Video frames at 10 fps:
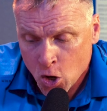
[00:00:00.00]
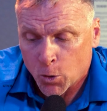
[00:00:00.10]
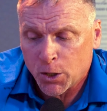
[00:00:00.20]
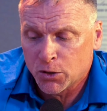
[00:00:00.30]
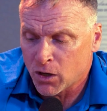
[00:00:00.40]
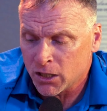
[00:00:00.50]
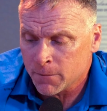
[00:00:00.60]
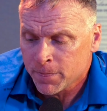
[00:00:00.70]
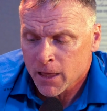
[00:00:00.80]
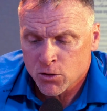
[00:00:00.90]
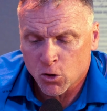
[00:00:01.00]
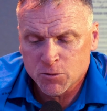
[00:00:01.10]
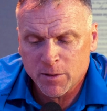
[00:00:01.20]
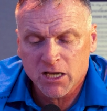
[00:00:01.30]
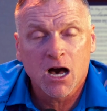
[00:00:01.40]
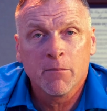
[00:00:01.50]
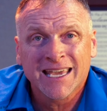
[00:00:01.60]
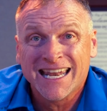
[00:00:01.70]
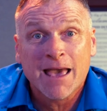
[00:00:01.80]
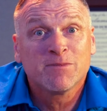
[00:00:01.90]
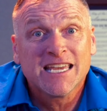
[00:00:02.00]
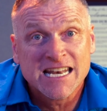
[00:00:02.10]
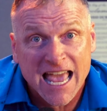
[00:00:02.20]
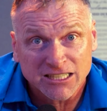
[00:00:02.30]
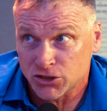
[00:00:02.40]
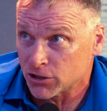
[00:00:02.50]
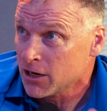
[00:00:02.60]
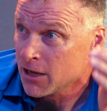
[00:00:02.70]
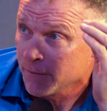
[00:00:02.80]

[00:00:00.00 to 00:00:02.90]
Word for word: or you're running towards becoming an empty nester.